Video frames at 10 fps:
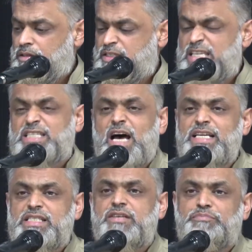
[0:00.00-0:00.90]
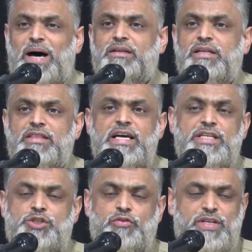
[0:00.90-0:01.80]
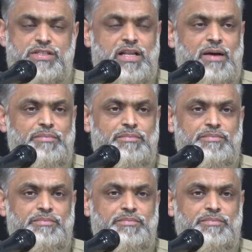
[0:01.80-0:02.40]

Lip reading: decisive battle in the history of Islam.